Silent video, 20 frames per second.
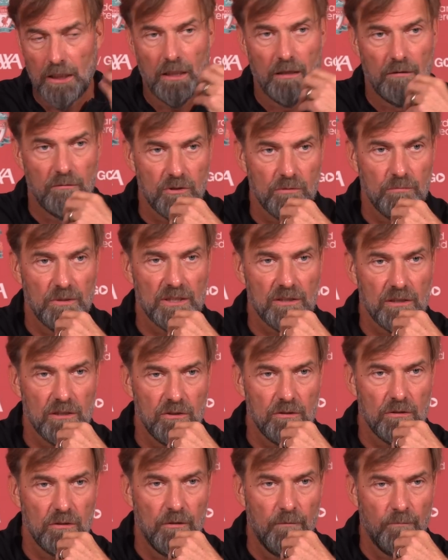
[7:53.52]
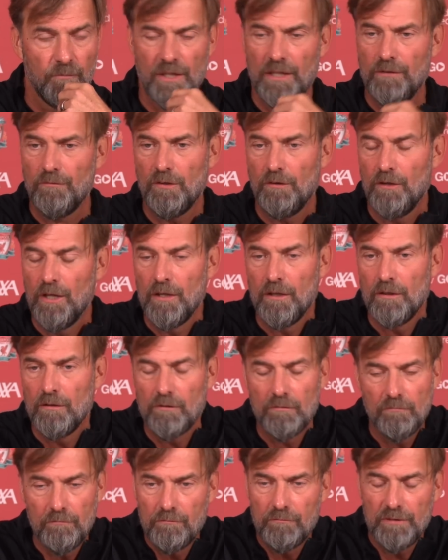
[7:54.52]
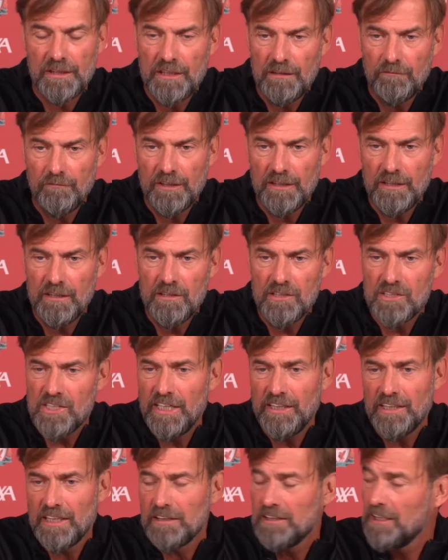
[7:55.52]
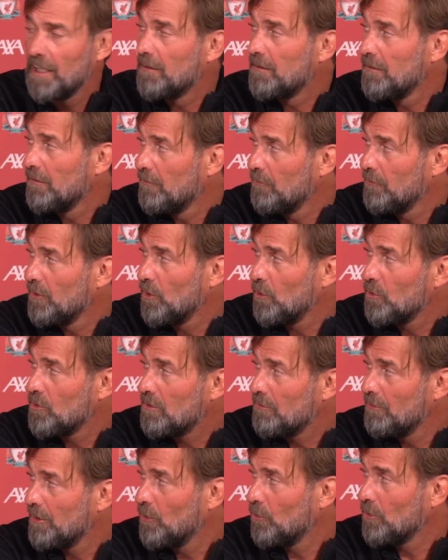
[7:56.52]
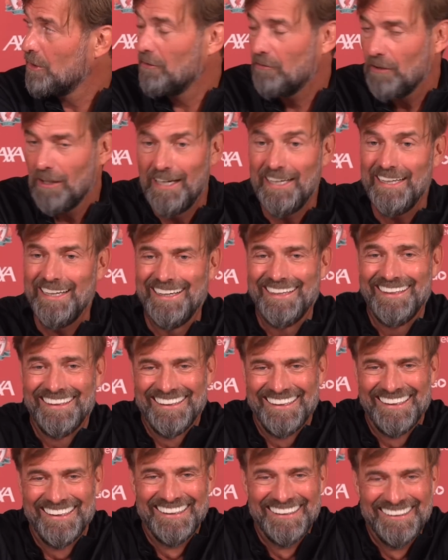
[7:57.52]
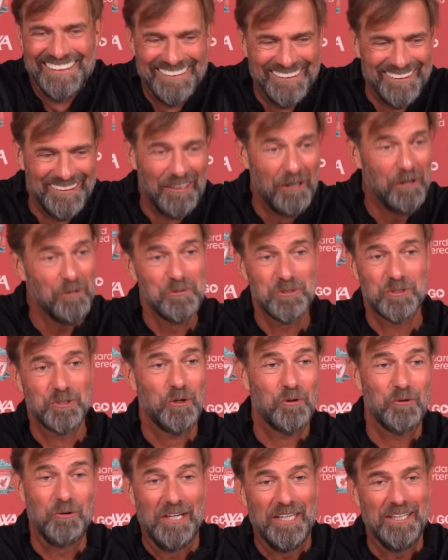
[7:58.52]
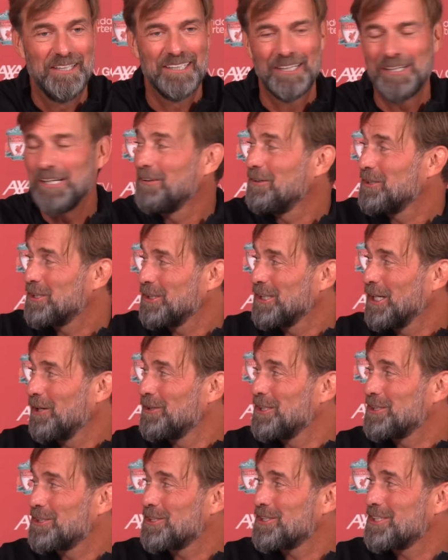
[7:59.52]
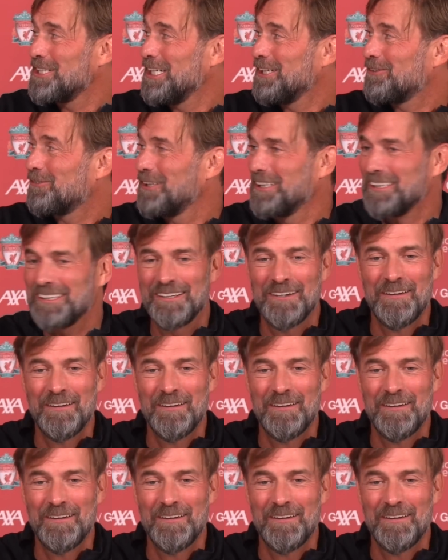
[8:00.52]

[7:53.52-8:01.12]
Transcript: Yeah, it's a muscle injury. We didn't say that yet. We don't give any. Oh, sorry. Then is it now? Is a secret?